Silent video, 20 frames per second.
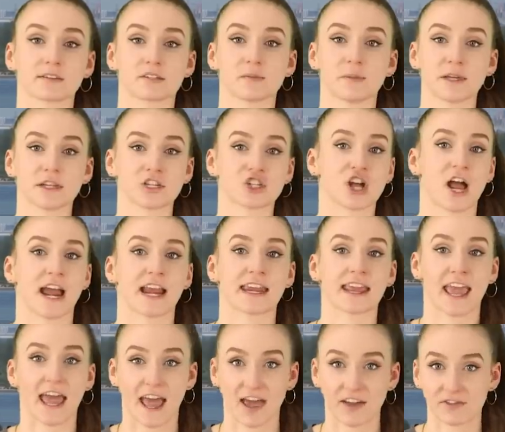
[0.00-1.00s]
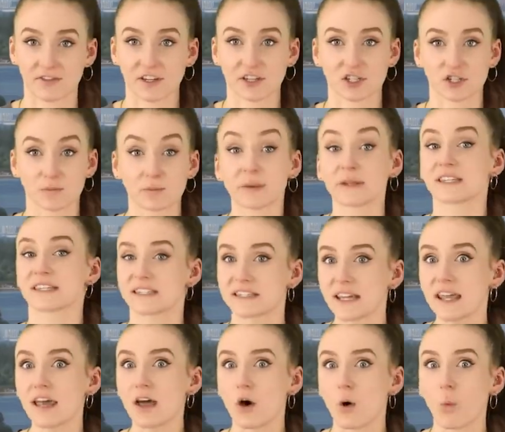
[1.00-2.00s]
out to be a giant catfish. But
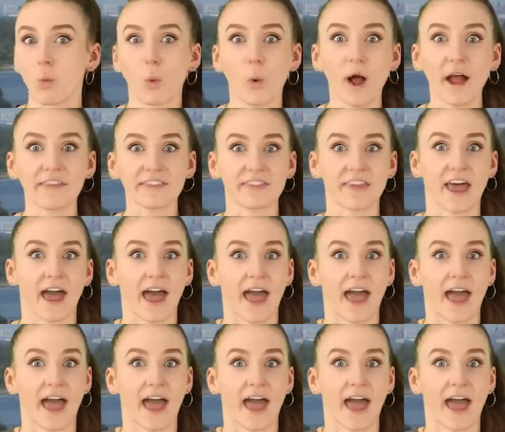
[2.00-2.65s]
still, what the